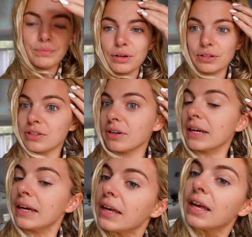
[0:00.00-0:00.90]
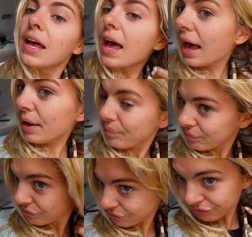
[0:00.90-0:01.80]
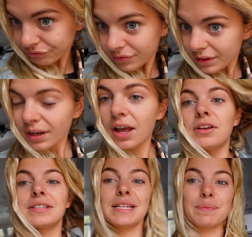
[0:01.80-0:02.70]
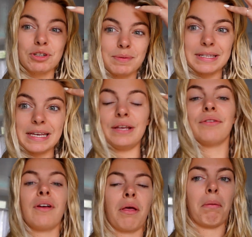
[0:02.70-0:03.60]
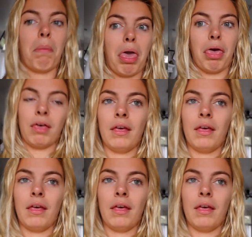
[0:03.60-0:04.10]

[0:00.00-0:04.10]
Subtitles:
product on it. I also need to brush my teeth. So